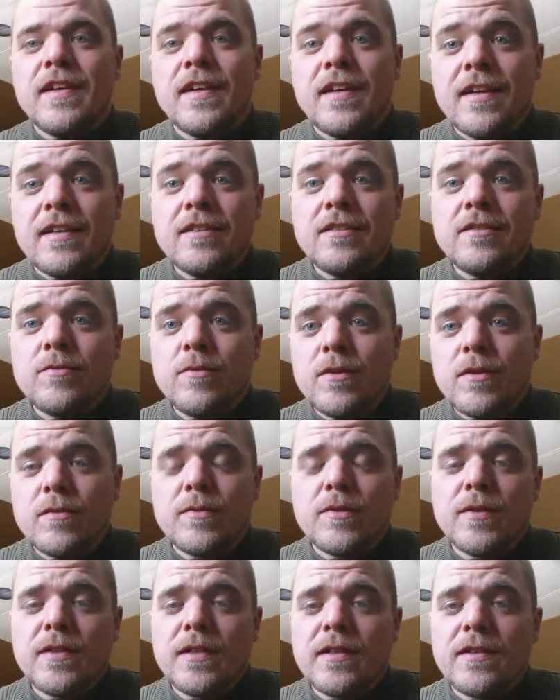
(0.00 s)
Hey guys, welcome
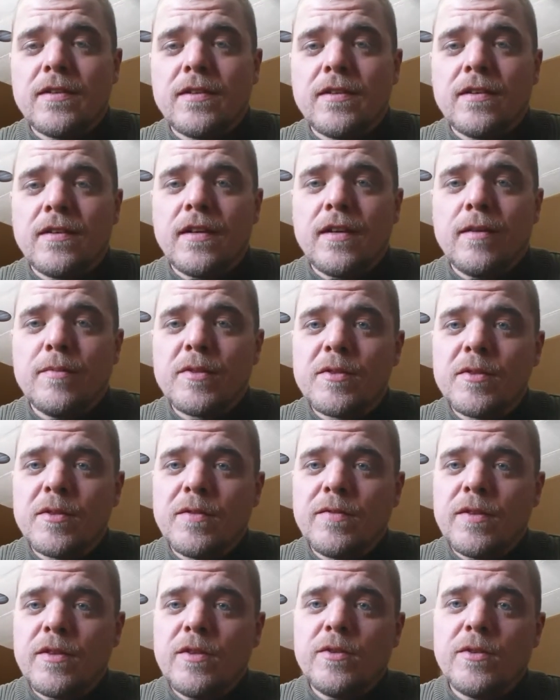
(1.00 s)
to another
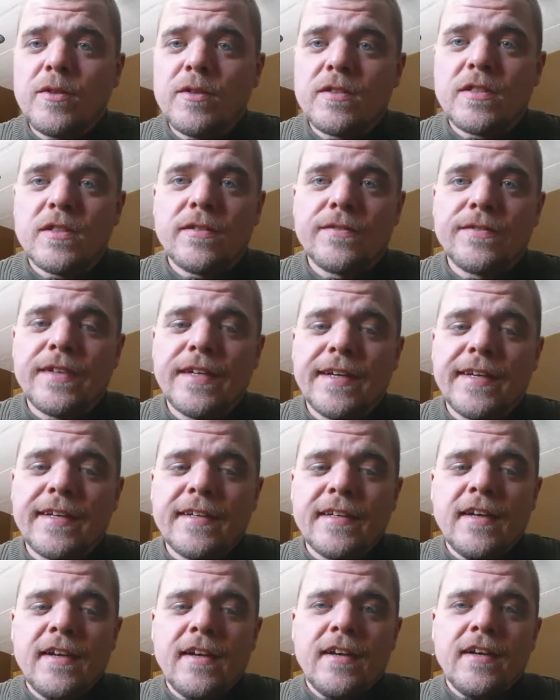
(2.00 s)
episode of the Do-It-Yourself
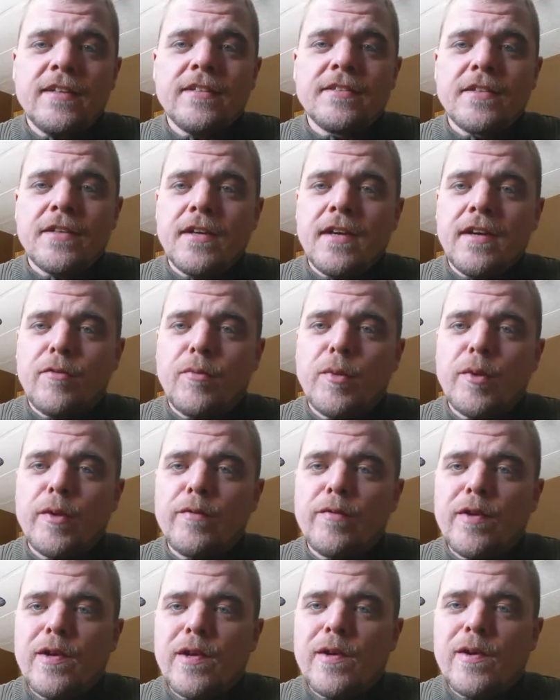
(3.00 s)
Daddy. Sorry I haven't put
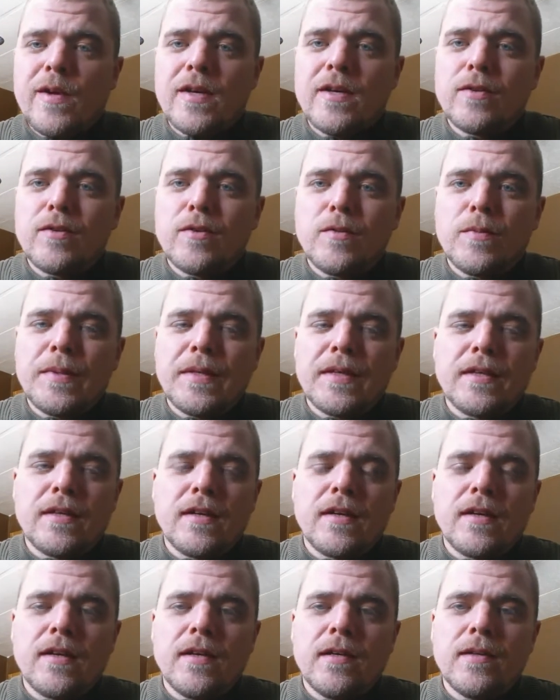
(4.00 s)
a video out in a
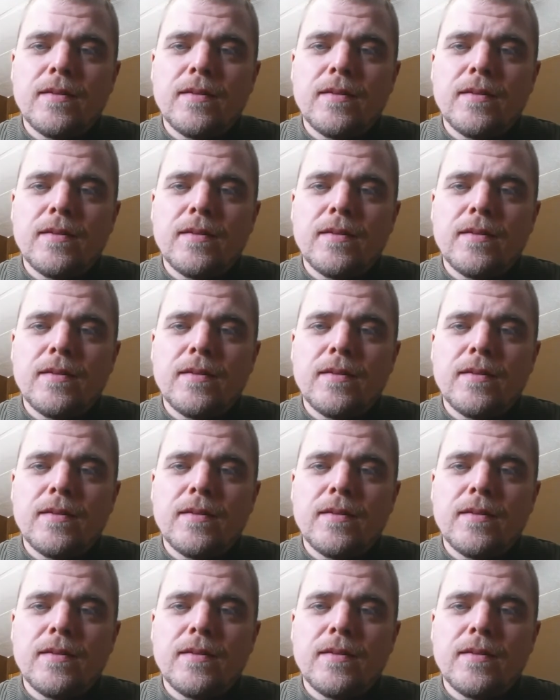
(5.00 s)
bit.